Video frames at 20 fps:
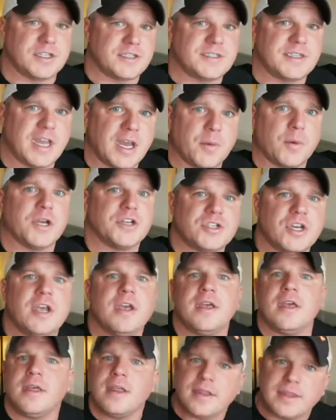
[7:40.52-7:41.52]
sandwich.
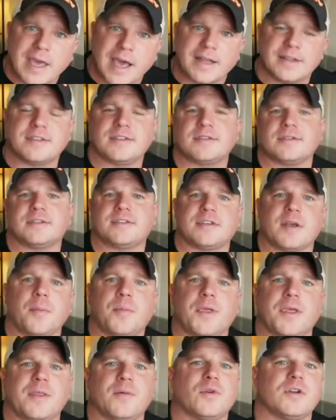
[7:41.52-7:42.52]
That's
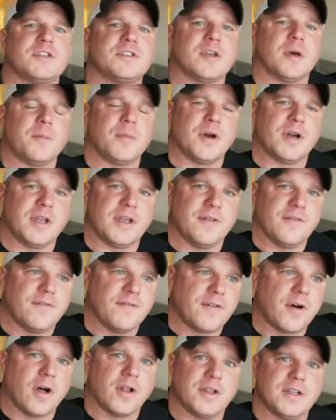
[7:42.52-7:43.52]
something where somebody
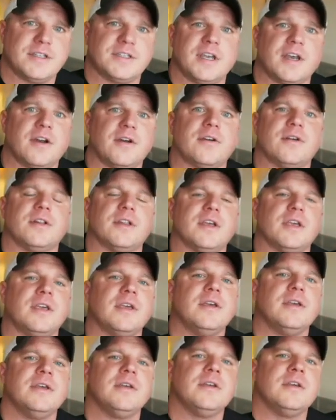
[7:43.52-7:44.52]

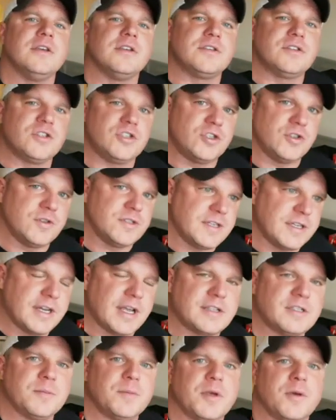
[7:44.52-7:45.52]
voluntarily is choosing
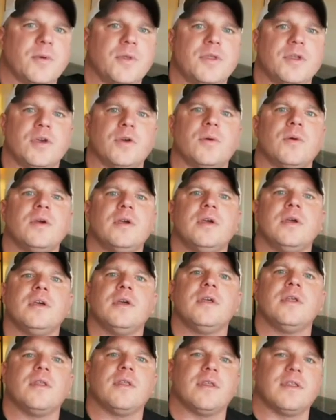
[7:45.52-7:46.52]
not to be with you.
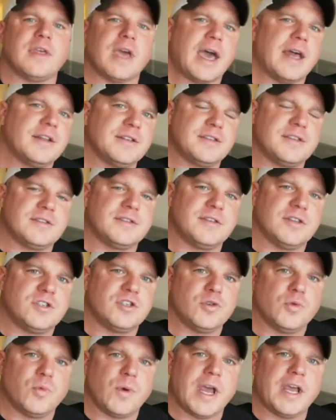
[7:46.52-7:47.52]
That is a
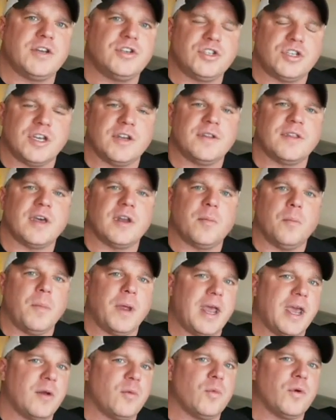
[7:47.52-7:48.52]
situation that a
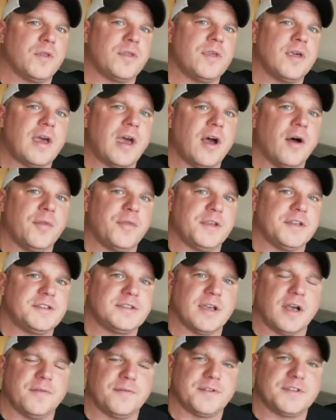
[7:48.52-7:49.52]
man with healthy
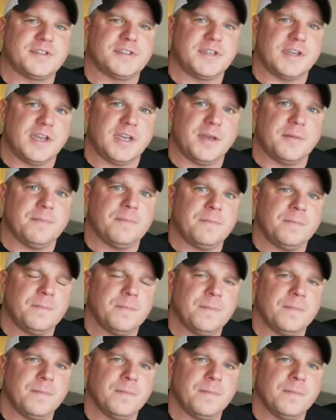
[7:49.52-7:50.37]
self-esteem